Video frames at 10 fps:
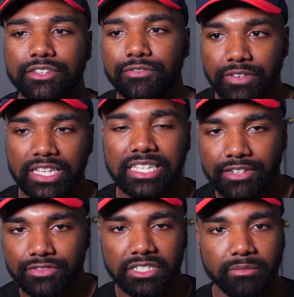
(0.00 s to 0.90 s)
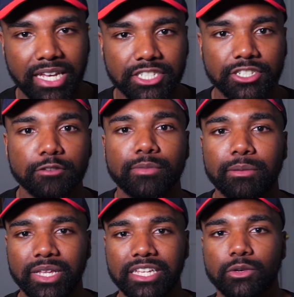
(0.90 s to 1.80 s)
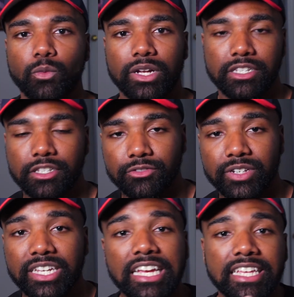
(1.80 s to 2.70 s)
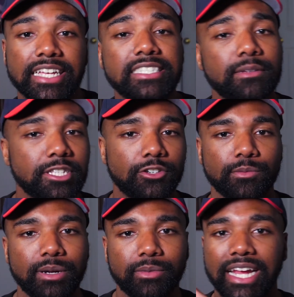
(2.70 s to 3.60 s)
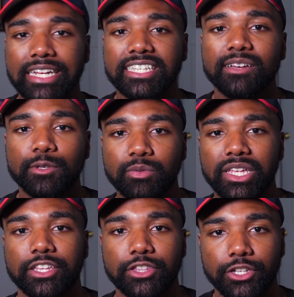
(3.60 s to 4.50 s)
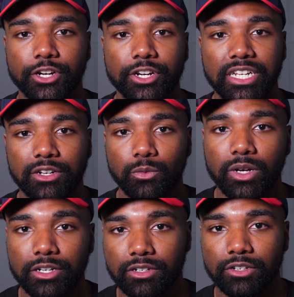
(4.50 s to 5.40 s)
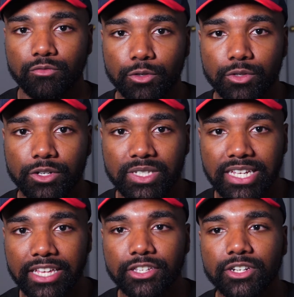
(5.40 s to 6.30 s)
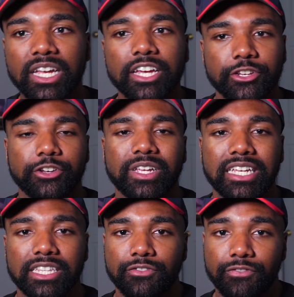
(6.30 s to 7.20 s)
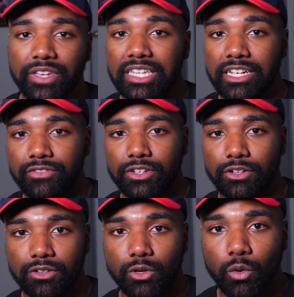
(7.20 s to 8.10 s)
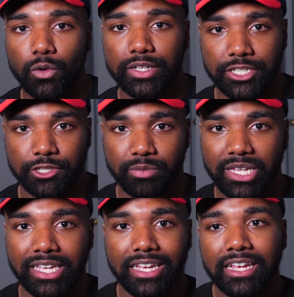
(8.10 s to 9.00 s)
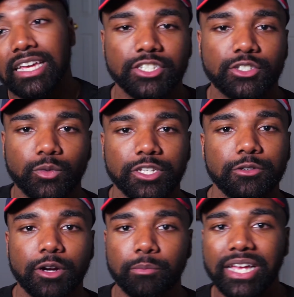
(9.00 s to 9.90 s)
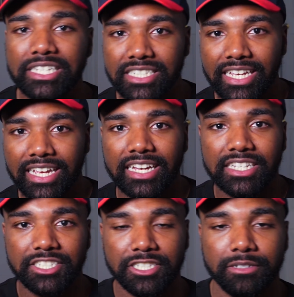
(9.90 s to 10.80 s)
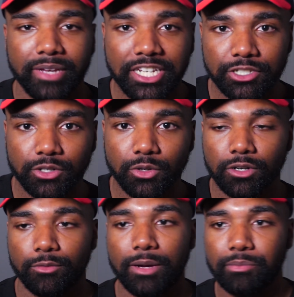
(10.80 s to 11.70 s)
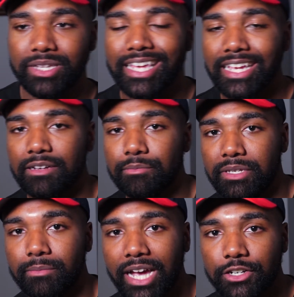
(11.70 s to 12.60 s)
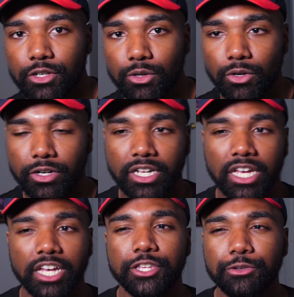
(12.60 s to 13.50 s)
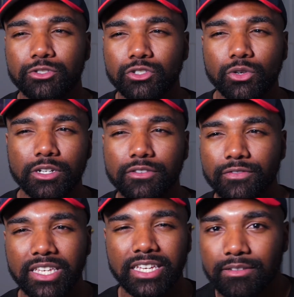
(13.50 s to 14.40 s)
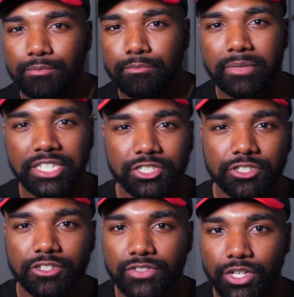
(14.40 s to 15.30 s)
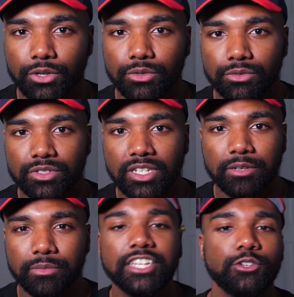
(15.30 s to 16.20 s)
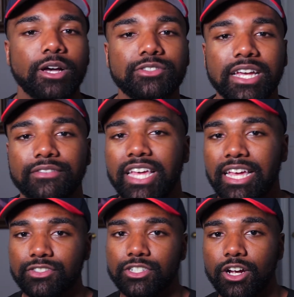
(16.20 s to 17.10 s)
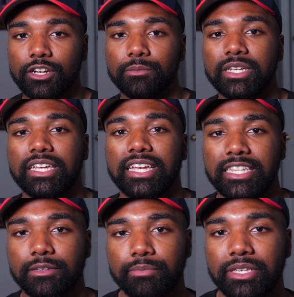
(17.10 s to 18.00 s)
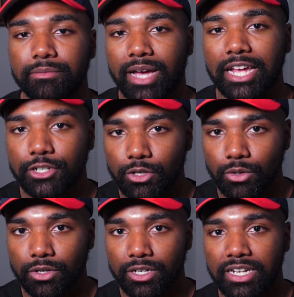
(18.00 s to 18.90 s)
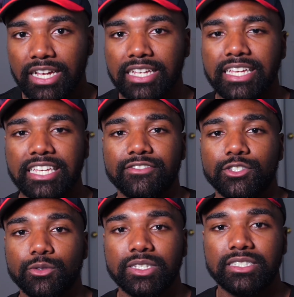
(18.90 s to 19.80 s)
the feeling of G major by playing the 1 and the 3. That's something to remember. Anytime you play a third and a 1 root note together, you're gonna get the feeling of the chord that you're playing. So when you arpeggiate a G major chord while playing a B minor chord, you sort of get a mixture of tones. You also have the F sharp and the B minor chord that gives you a